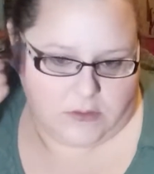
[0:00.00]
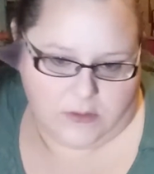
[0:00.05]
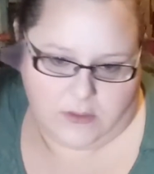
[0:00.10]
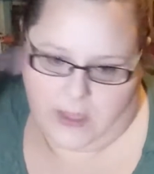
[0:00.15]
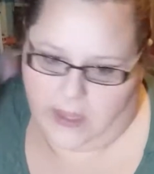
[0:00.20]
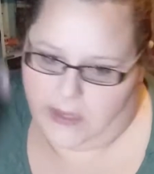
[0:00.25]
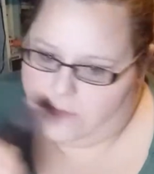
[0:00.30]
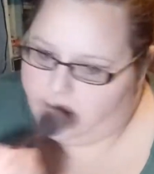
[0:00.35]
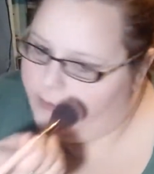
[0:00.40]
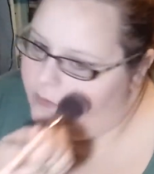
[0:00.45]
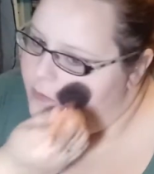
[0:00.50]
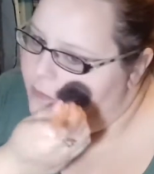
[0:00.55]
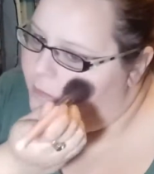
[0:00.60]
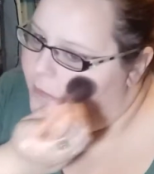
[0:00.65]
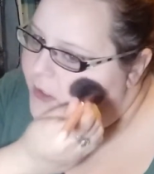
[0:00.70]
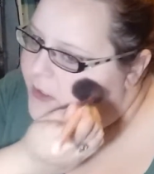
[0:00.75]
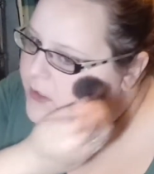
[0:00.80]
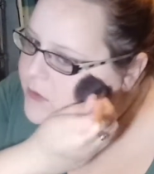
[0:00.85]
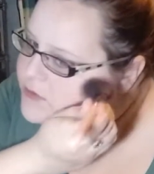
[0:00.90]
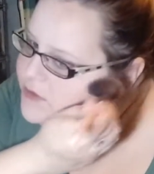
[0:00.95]
I don't know. My
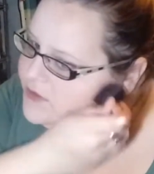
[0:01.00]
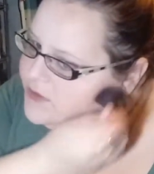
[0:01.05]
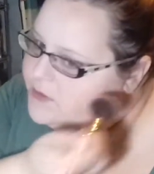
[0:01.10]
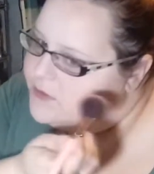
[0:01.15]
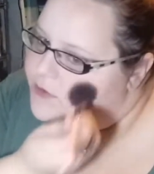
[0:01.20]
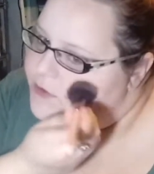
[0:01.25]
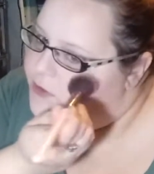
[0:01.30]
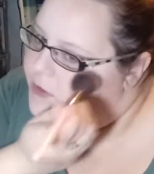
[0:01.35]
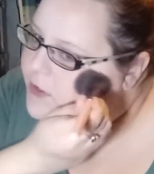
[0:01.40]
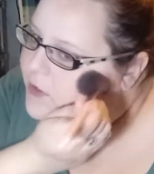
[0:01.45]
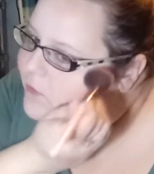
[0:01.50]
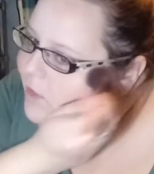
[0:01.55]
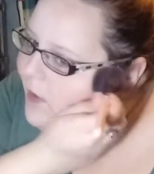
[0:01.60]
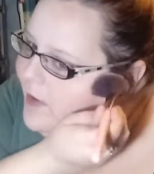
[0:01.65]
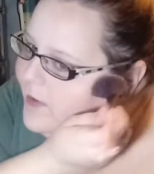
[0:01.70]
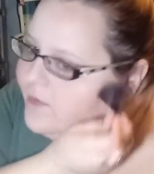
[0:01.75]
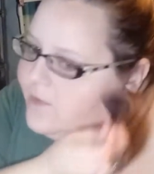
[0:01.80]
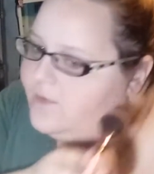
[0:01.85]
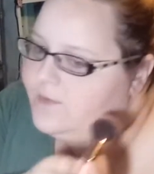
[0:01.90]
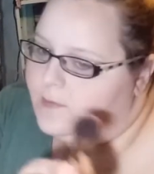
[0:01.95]
nose is usually
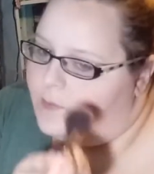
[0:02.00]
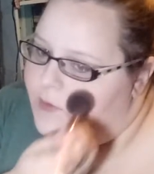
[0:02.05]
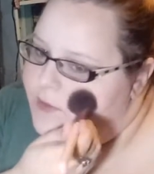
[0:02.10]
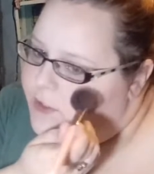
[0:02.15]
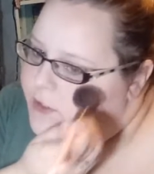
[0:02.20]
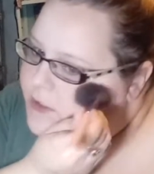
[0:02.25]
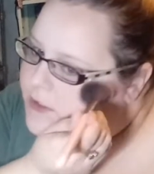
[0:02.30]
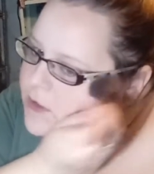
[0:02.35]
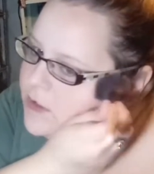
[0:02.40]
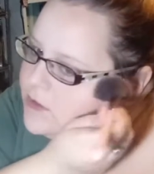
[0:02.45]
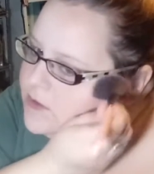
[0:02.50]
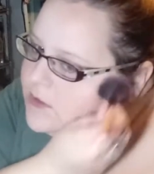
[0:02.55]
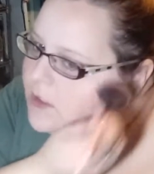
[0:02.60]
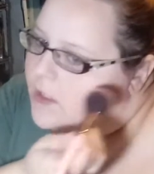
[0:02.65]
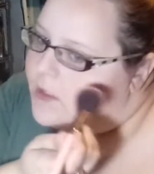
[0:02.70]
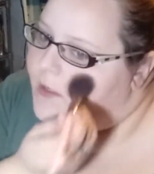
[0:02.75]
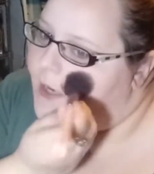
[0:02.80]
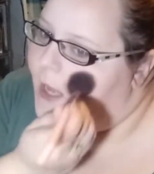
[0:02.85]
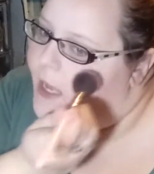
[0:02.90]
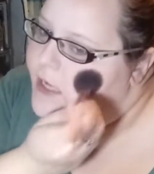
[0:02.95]
red, so it just looks
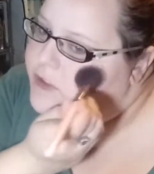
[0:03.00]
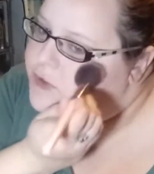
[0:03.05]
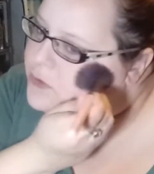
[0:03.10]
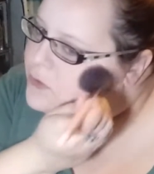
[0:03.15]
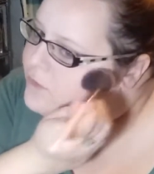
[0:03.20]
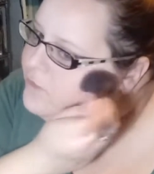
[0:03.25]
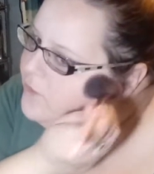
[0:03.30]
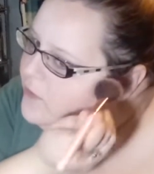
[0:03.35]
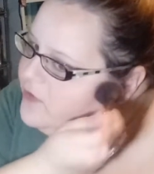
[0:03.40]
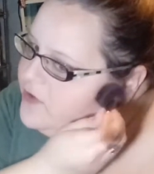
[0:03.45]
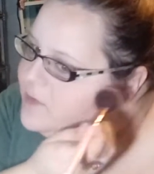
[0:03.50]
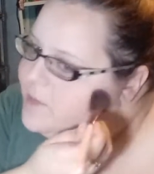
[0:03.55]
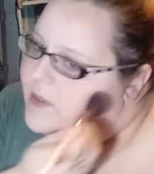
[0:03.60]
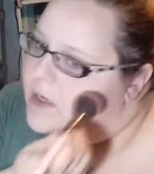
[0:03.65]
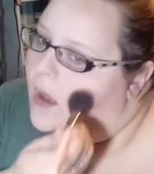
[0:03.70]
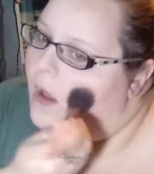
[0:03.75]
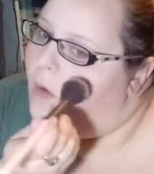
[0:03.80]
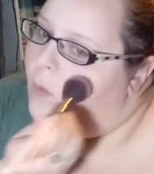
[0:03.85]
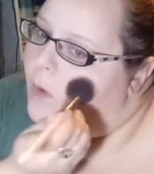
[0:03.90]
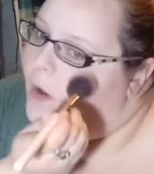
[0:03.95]
unnatural for it to be
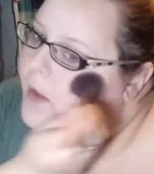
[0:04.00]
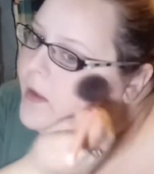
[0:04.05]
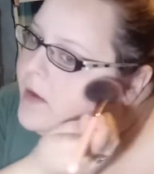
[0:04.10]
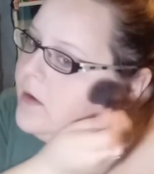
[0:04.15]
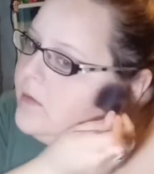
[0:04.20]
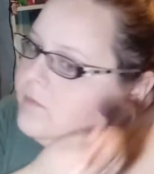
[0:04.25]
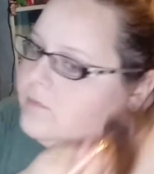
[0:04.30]
all white.